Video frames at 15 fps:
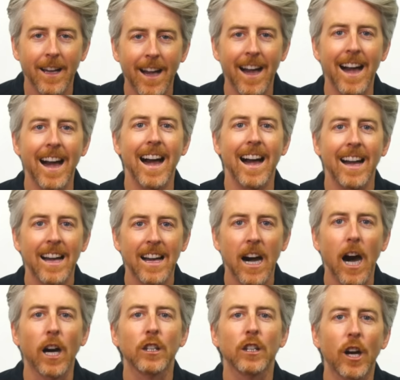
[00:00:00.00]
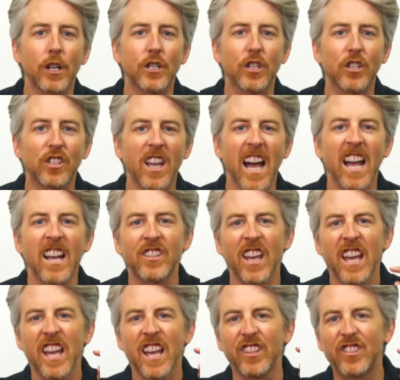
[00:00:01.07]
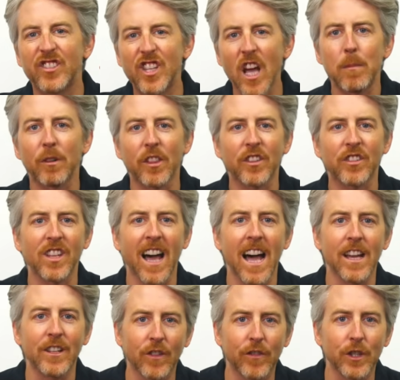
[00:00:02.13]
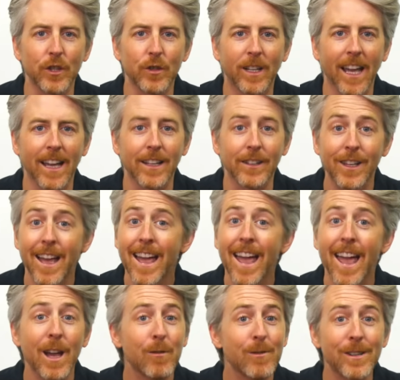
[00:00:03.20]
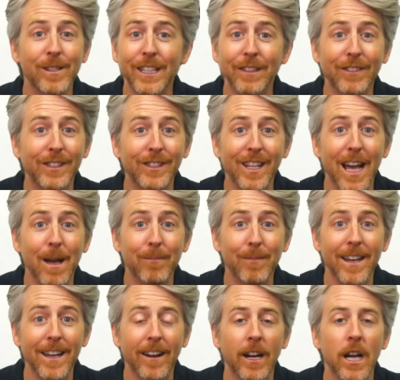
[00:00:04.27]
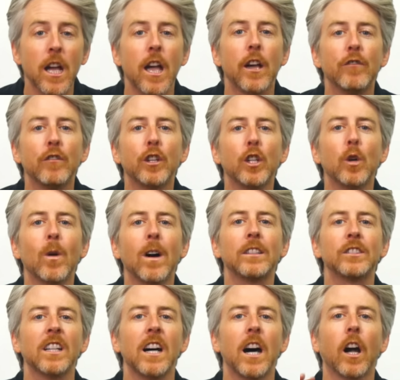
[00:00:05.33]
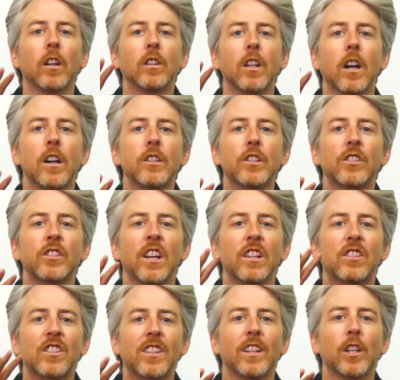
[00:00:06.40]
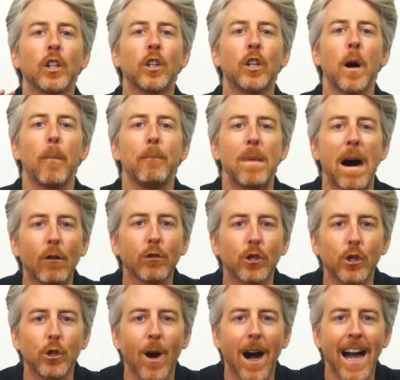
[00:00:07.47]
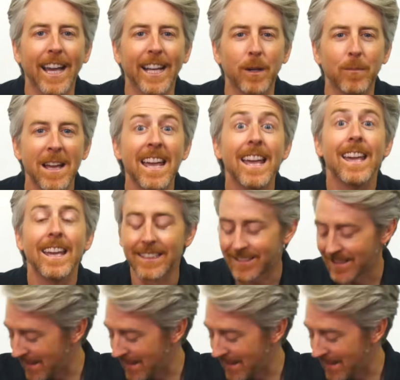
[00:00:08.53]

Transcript: Ha! Our largest size is double the size of the UK's, and we don't even stop there. In the US, our largest single Mountain Dew item is